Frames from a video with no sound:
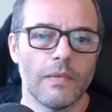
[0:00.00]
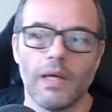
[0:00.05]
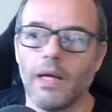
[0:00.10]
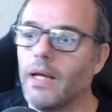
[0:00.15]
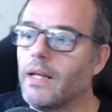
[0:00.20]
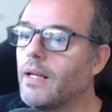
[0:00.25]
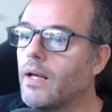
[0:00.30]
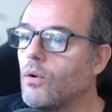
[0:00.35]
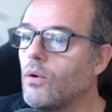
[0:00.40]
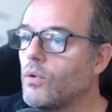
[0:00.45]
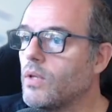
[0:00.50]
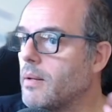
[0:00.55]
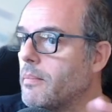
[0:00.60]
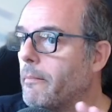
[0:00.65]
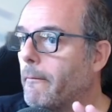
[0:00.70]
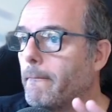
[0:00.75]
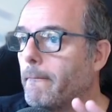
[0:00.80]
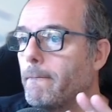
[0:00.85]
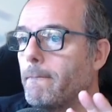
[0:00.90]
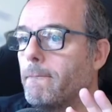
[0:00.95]
And now
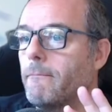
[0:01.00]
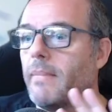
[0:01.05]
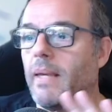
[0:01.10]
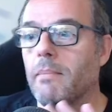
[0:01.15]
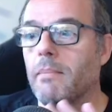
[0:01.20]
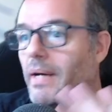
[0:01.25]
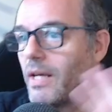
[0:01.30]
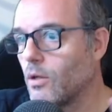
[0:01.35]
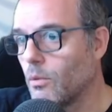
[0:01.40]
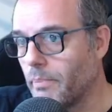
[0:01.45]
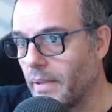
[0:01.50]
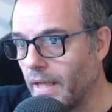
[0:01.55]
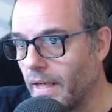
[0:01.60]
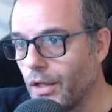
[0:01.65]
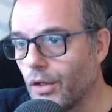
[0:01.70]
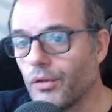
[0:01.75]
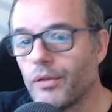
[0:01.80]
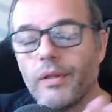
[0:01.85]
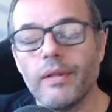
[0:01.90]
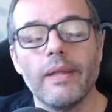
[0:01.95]
in my
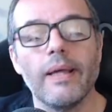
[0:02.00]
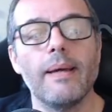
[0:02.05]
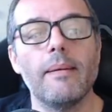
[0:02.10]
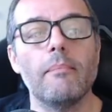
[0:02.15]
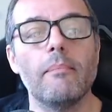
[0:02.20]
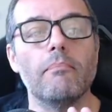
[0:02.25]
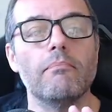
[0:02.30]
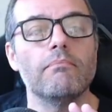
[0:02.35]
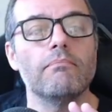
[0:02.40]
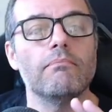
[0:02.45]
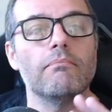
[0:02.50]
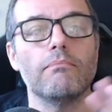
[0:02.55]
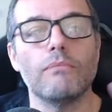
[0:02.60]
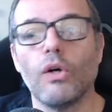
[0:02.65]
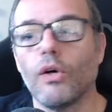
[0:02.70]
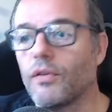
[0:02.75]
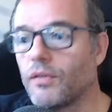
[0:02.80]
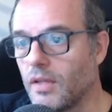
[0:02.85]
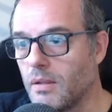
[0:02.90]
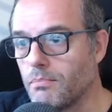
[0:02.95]
opinion, the
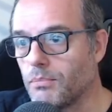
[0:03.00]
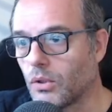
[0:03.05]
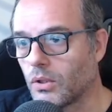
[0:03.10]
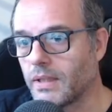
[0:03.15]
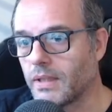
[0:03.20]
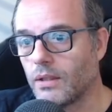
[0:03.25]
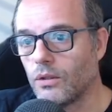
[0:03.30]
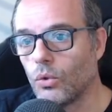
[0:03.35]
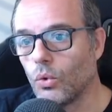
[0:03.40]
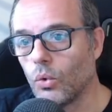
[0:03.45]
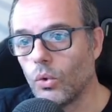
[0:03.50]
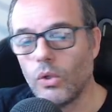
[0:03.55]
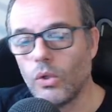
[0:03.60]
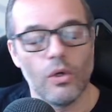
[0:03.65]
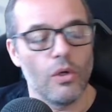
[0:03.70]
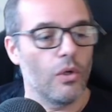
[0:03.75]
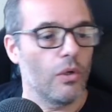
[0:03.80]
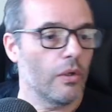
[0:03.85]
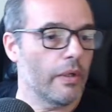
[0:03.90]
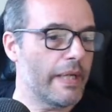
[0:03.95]
most important tool
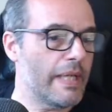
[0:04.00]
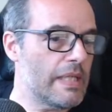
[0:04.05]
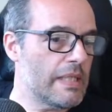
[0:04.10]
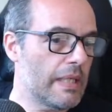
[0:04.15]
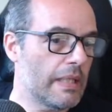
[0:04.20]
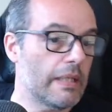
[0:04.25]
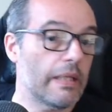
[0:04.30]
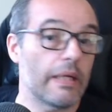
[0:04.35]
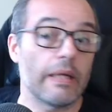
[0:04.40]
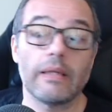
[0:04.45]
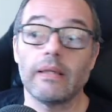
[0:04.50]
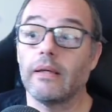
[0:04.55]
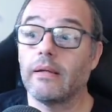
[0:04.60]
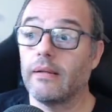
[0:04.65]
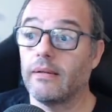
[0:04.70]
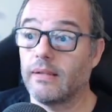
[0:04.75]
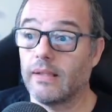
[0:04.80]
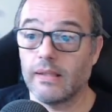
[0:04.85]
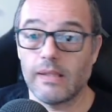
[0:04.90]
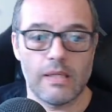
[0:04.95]
on NinjaTrader,
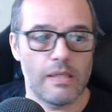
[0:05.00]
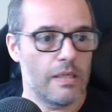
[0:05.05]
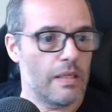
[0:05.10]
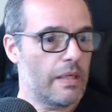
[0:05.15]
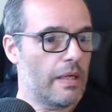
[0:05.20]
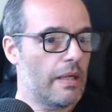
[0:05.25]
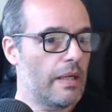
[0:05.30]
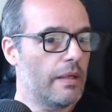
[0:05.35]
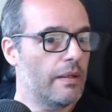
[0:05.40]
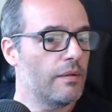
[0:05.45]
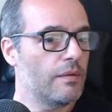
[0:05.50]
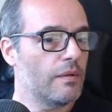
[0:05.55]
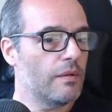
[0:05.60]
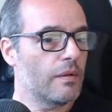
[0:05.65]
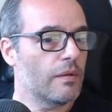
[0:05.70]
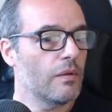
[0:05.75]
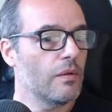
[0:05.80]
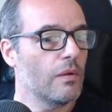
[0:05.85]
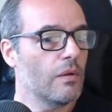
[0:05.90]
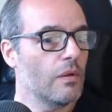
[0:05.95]
the strategy analyzer.
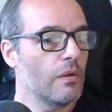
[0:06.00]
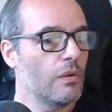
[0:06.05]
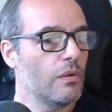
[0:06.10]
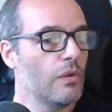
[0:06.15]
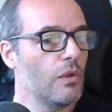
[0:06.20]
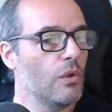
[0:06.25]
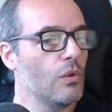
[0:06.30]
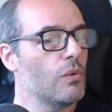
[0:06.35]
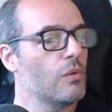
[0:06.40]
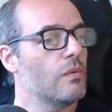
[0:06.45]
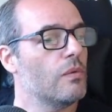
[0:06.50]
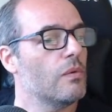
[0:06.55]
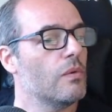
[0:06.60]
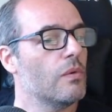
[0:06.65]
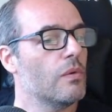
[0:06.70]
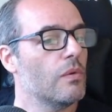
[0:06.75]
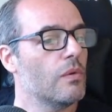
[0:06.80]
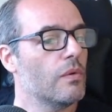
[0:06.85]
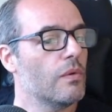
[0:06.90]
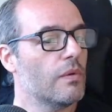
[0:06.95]
New
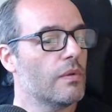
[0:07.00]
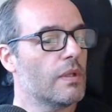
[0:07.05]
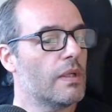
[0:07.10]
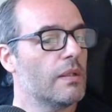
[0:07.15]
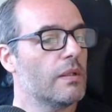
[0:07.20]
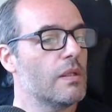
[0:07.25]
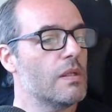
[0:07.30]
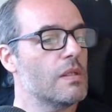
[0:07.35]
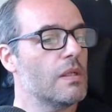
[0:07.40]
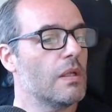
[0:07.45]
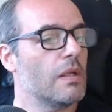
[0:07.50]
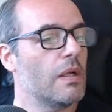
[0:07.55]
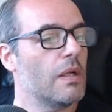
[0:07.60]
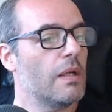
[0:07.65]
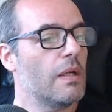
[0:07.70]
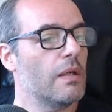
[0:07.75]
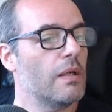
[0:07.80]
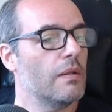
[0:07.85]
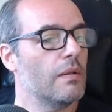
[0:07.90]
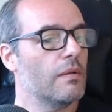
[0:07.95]
strategy
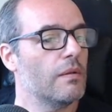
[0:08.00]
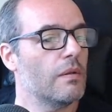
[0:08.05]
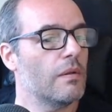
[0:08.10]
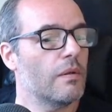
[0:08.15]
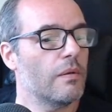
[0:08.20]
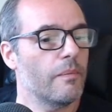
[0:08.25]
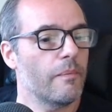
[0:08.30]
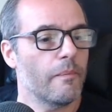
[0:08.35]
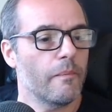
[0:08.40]
analyzer.